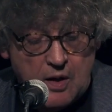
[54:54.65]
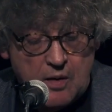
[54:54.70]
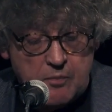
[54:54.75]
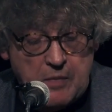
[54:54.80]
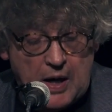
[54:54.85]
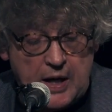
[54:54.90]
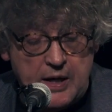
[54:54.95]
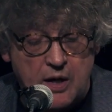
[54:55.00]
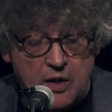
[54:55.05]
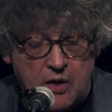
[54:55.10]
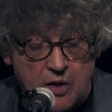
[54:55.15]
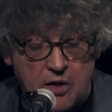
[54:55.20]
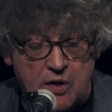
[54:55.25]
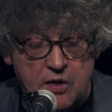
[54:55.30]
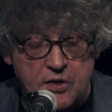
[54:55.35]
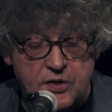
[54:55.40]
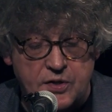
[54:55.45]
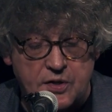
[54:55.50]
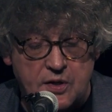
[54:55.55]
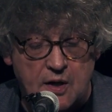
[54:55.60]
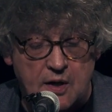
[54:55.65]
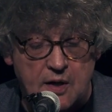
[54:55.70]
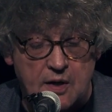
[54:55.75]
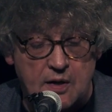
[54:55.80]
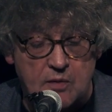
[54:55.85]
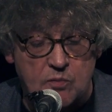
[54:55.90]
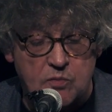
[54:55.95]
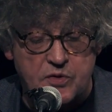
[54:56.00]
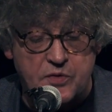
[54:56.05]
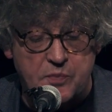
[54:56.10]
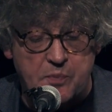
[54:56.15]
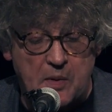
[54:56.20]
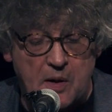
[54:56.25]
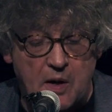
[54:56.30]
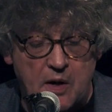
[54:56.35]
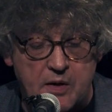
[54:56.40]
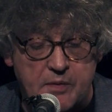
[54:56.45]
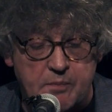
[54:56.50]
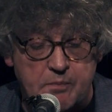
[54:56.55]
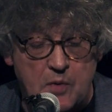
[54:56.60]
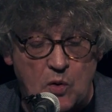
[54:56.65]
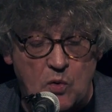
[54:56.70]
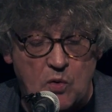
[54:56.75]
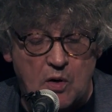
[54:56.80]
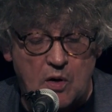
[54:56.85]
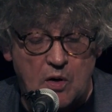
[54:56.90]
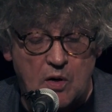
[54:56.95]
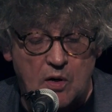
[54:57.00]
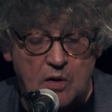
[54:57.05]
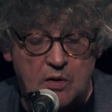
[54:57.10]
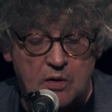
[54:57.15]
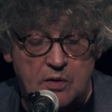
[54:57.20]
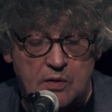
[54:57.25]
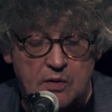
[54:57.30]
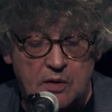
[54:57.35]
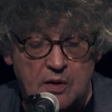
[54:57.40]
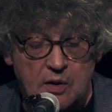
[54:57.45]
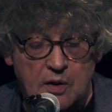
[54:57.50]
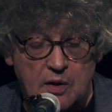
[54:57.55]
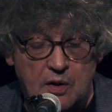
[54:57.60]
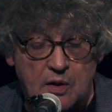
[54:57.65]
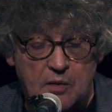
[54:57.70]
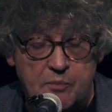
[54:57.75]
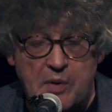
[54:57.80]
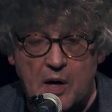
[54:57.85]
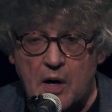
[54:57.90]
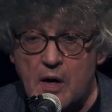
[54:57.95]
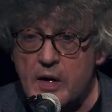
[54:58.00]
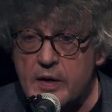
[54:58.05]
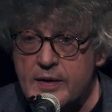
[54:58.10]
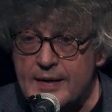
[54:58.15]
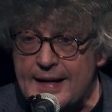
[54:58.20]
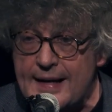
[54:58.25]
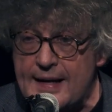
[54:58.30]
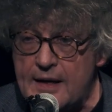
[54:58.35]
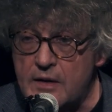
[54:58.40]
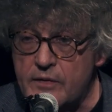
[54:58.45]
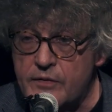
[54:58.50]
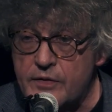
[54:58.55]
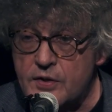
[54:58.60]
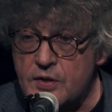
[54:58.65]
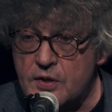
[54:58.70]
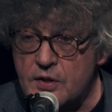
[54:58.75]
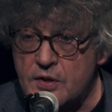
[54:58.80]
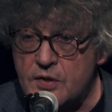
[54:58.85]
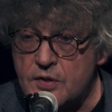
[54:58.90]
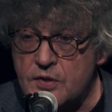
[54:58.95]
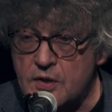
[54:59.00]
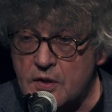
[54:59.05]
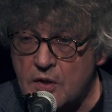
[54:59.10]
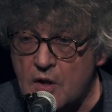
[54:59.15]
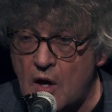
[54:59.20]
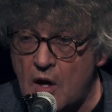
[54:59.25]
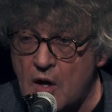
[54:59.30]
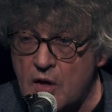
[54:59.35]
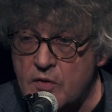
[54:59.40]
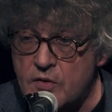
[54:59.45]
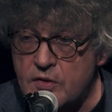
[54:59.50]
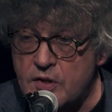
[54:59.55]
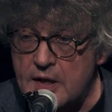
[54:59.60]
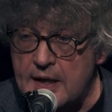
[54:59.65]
My hairstyle was part mohawk, part Elvis's cow's